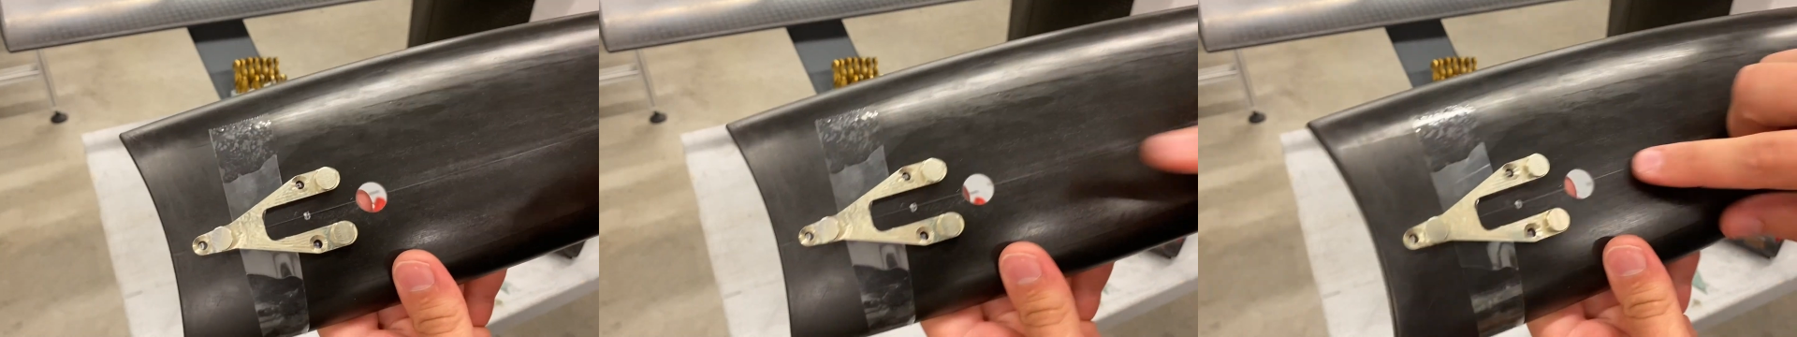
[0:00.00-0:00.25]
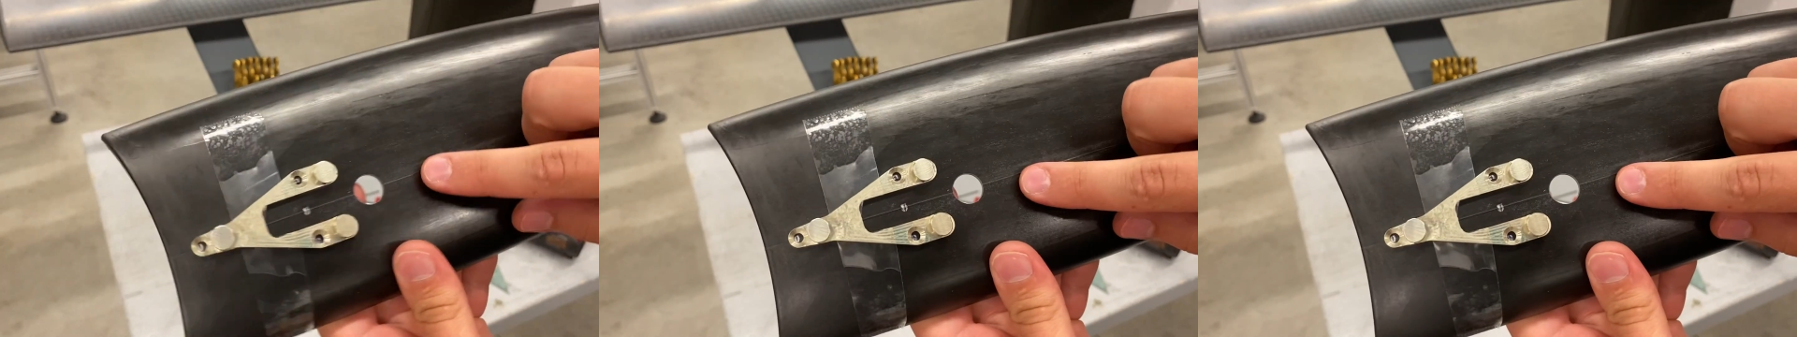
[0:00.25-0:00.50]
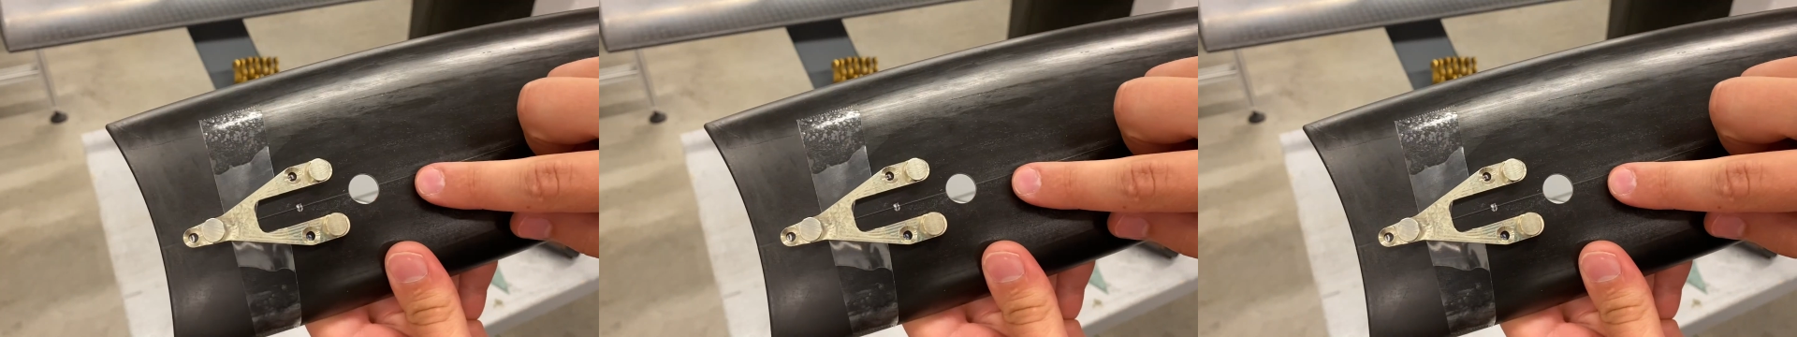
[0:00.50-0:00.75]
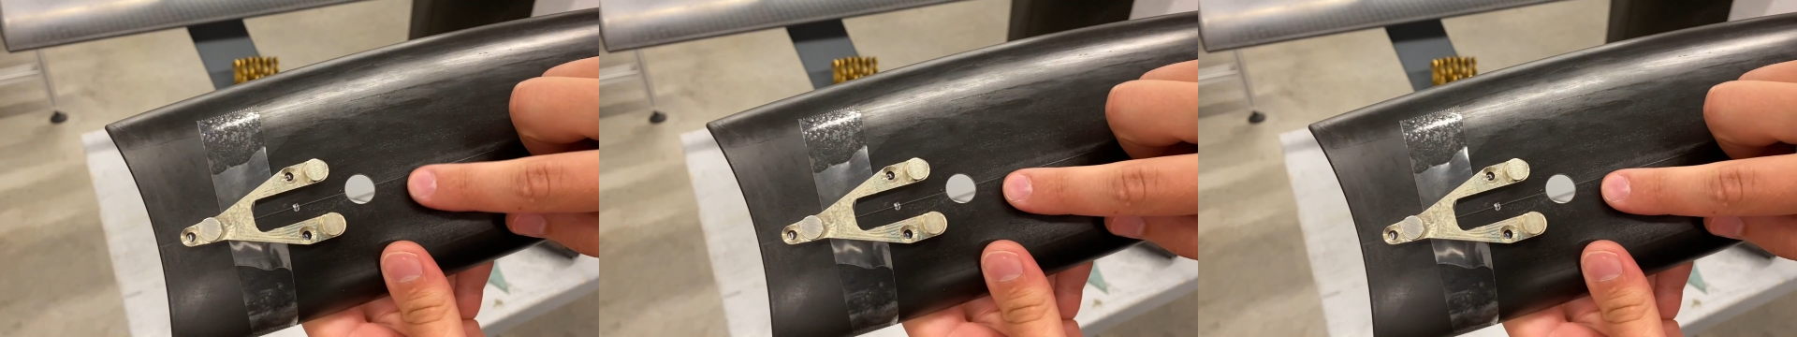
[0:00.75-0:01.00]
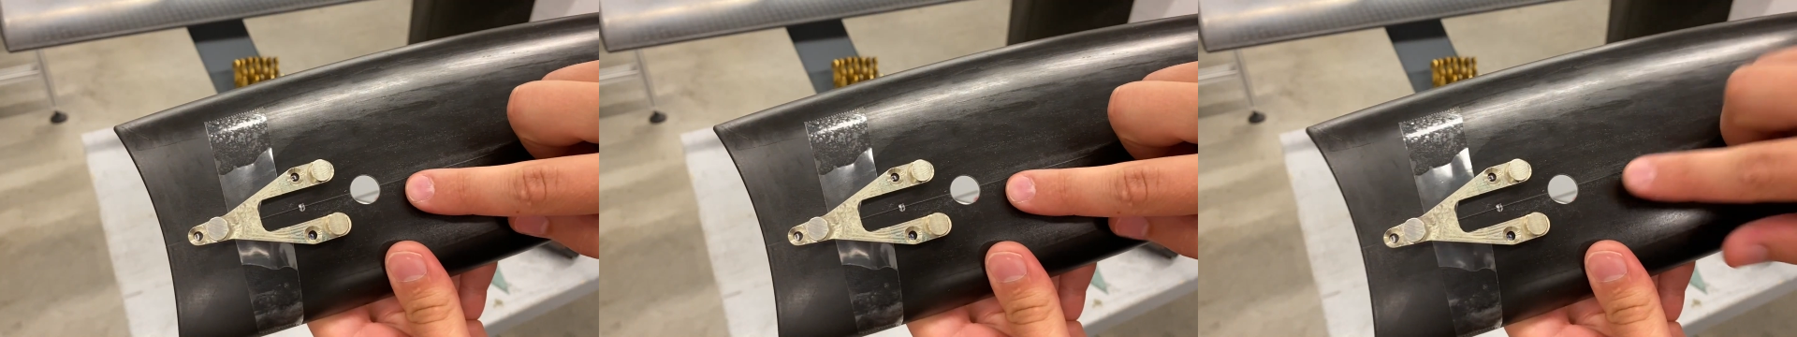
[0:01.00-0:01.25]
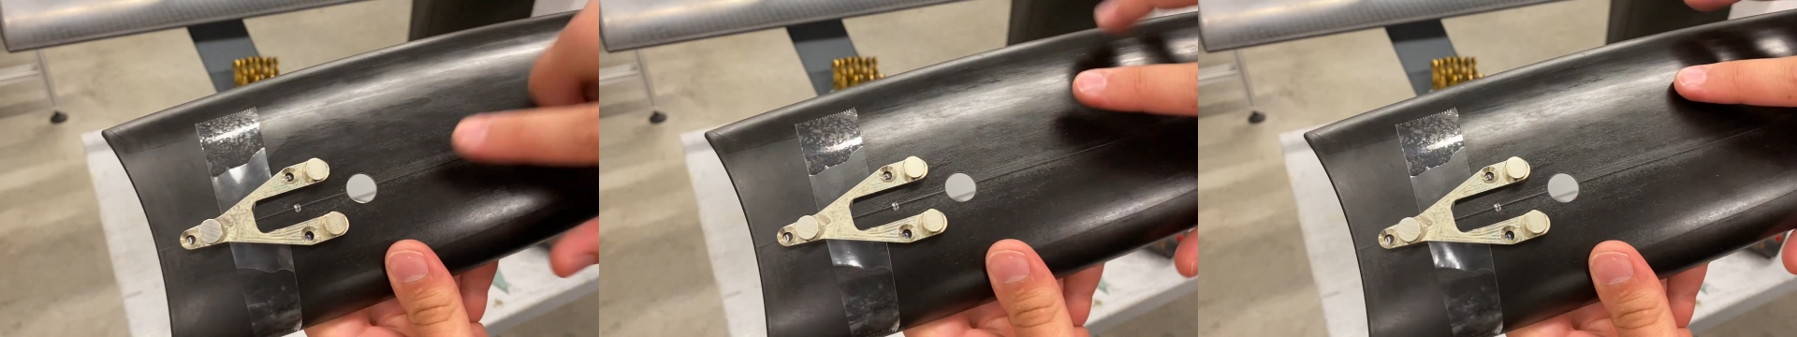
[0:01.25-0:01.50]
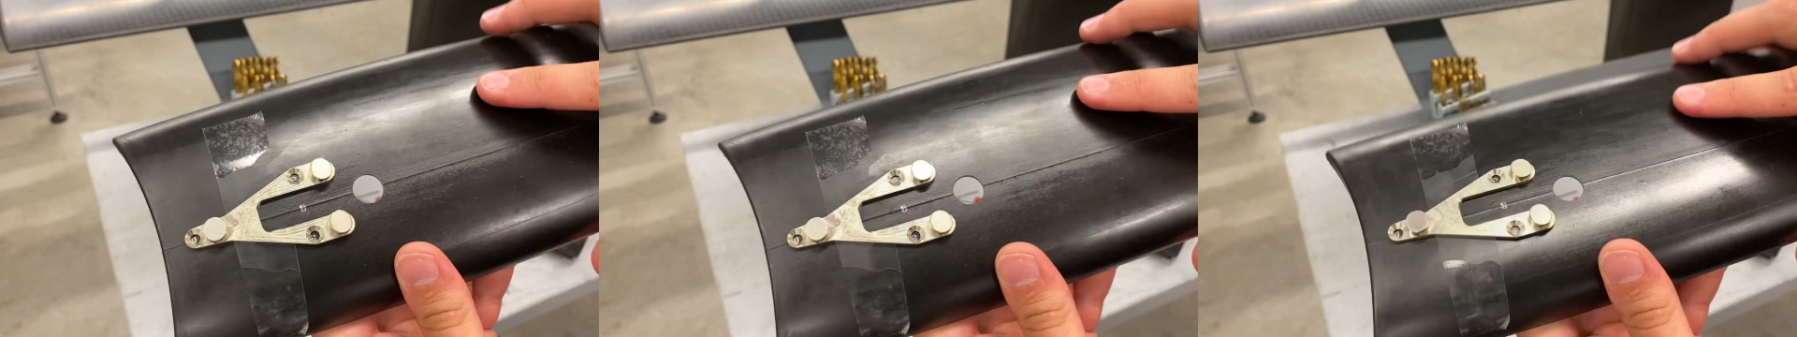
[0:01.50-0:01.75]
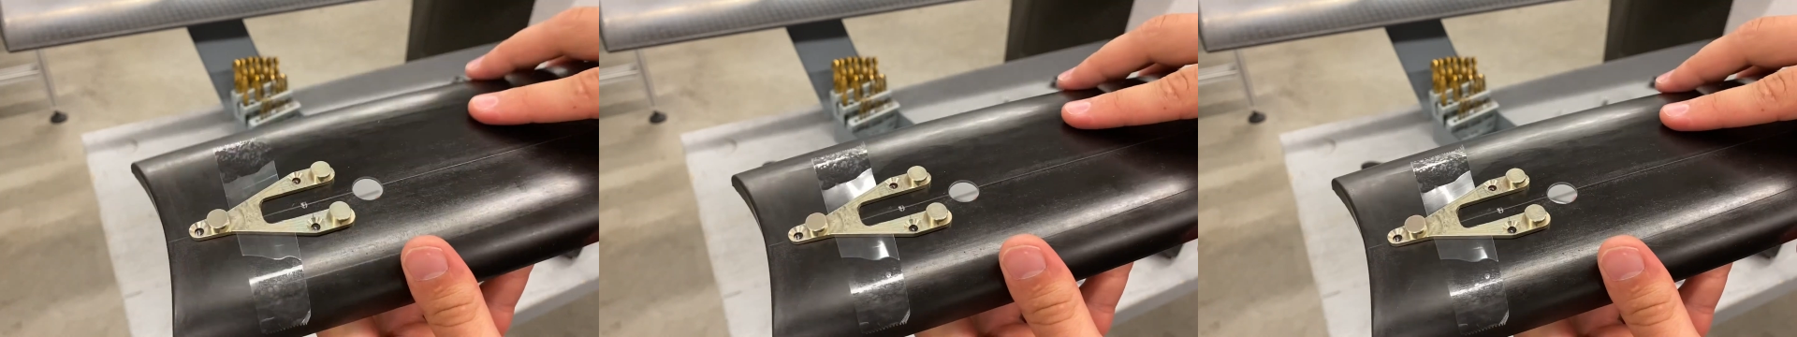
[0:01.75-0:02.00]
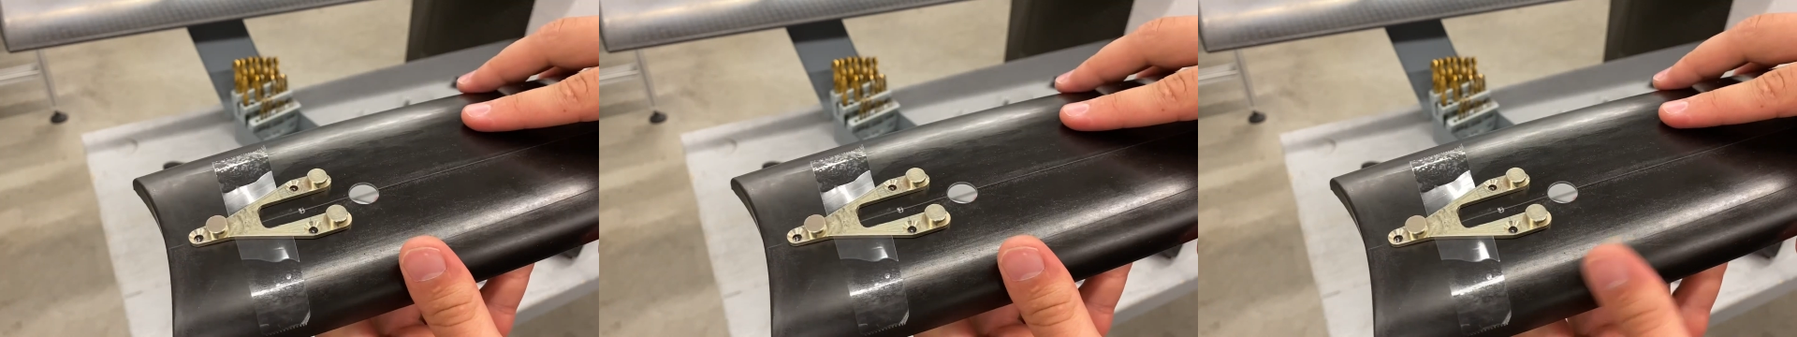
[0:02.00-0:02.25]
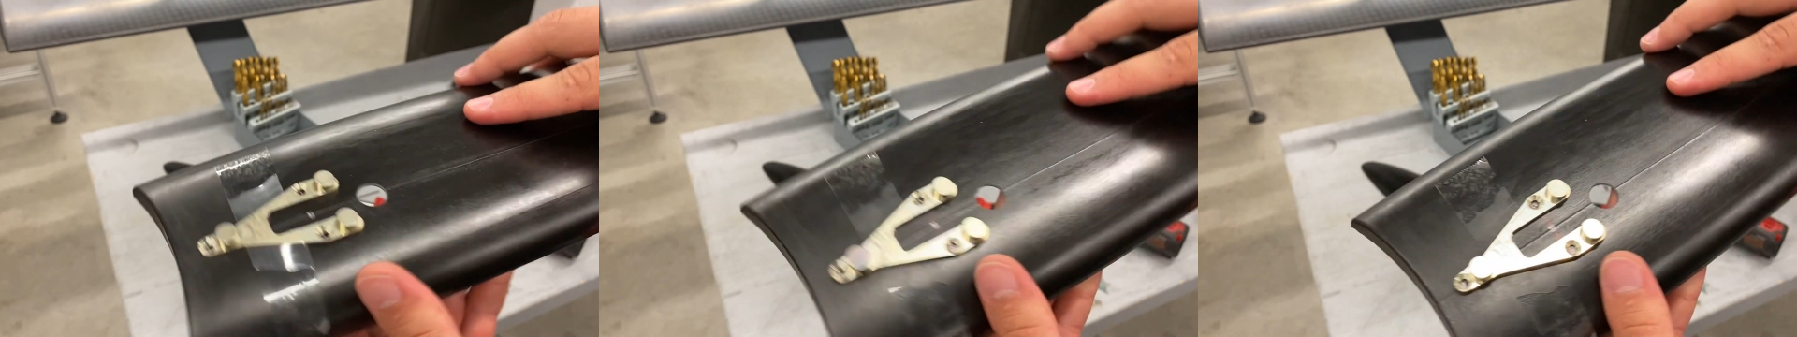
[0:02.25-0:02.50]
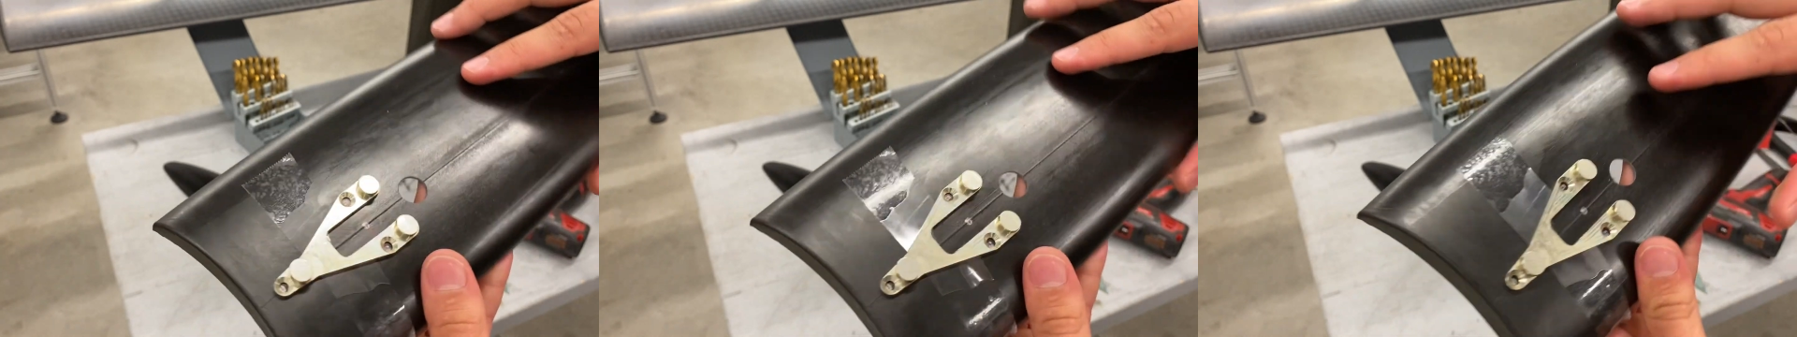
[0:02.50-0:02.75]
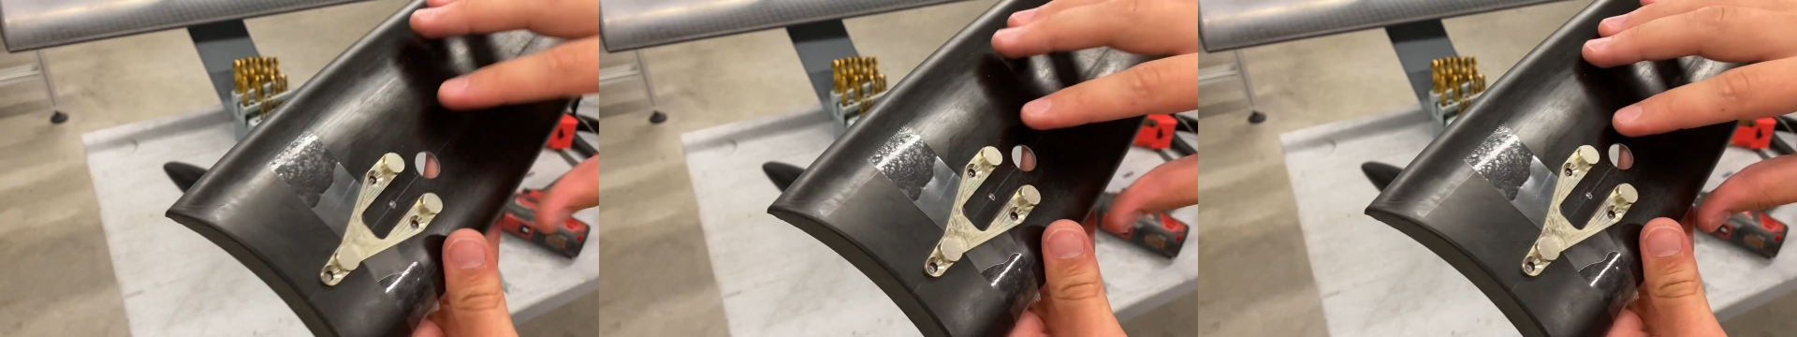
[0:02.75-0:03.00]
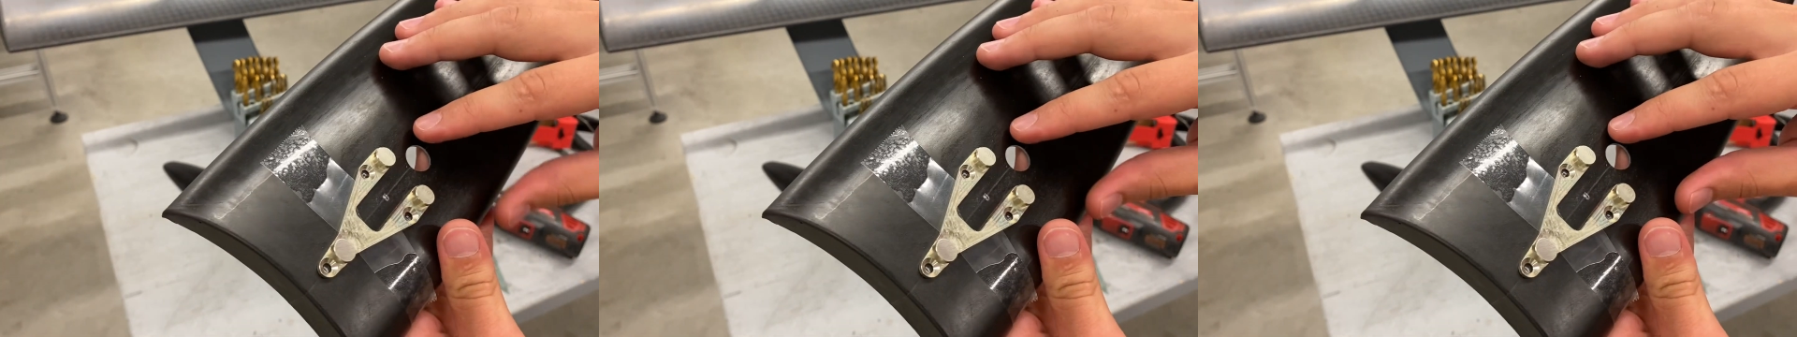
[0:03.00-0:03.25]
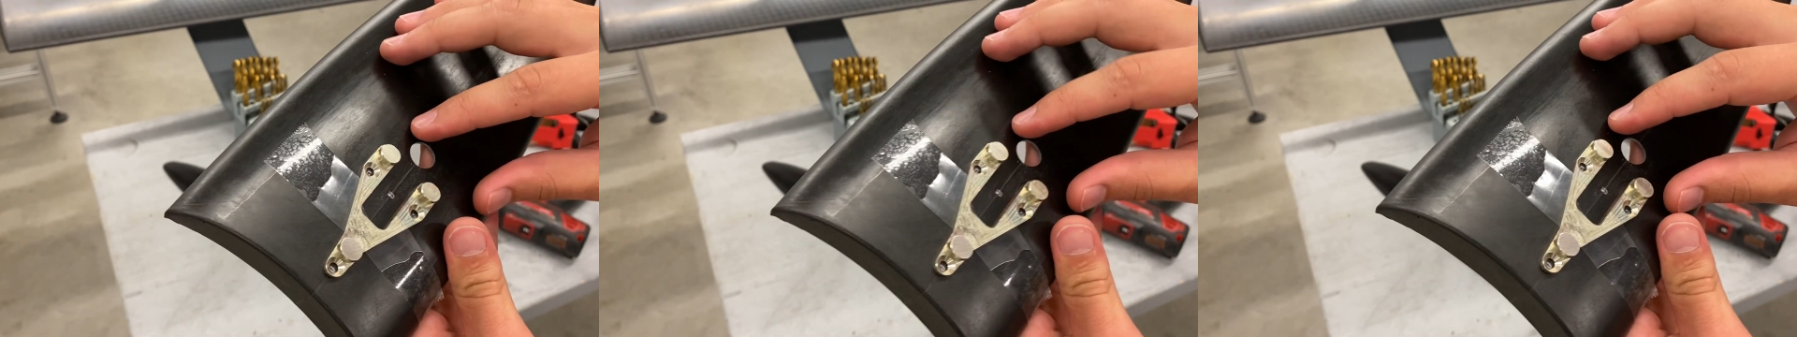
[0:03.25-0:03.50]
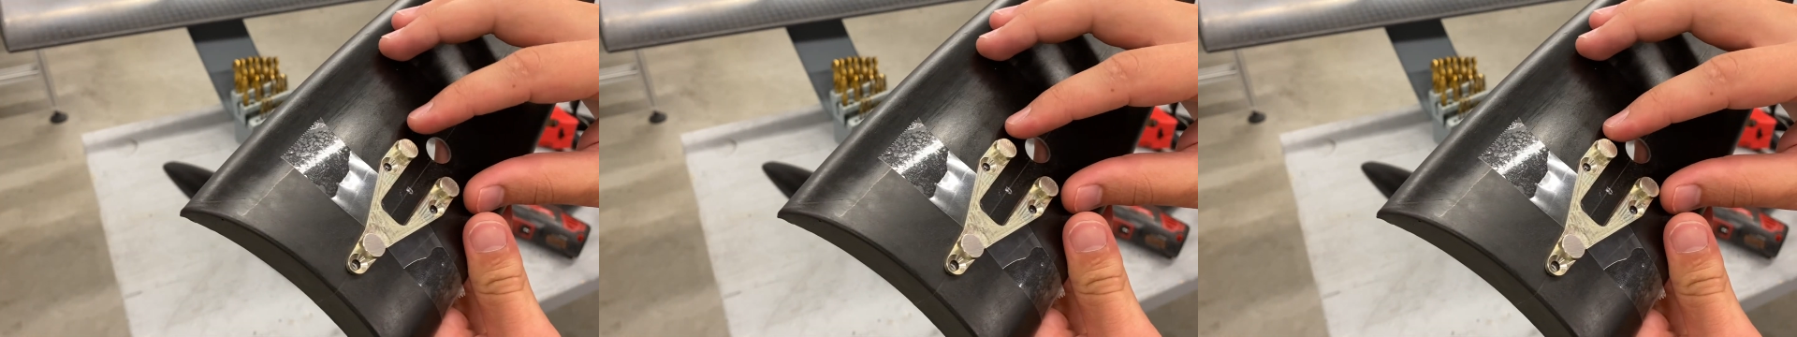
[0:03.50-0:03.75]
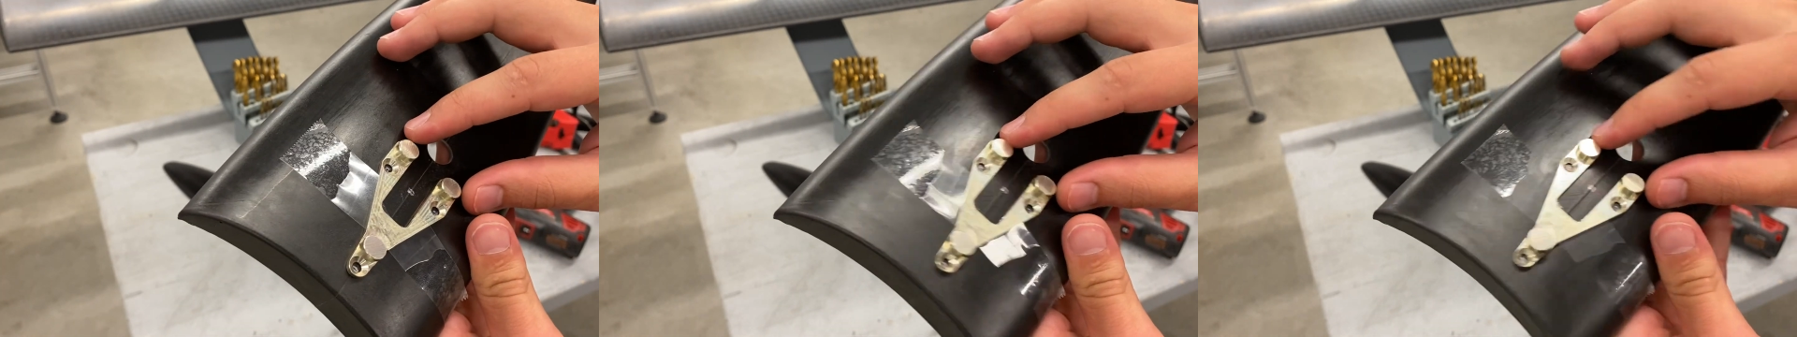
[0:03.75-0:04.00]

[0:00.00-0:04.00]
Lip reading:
(no speaker visible)